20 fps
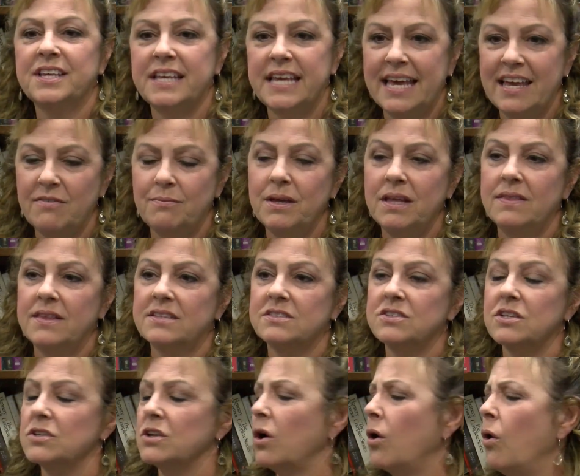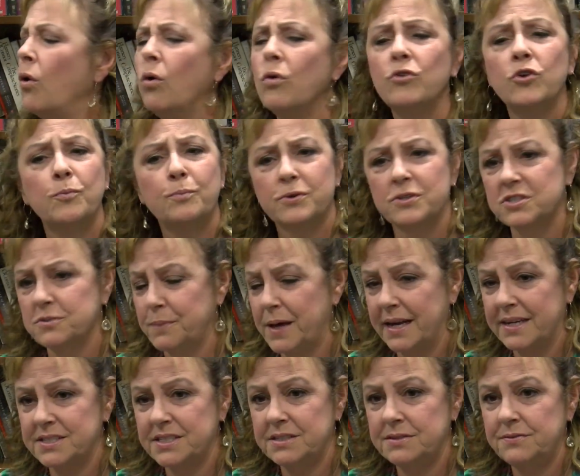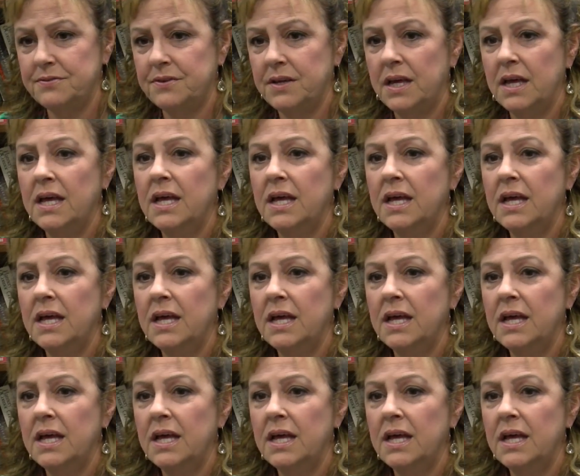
gave me this whole new perspective